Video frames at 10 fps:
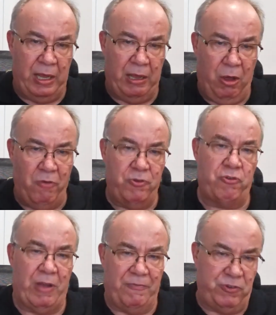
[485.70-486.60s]

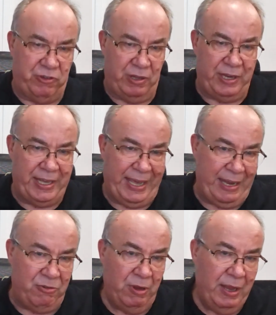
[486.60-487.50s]
overdraft facility
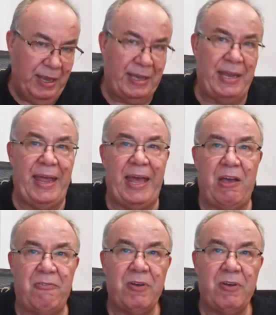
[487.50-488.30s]
can have.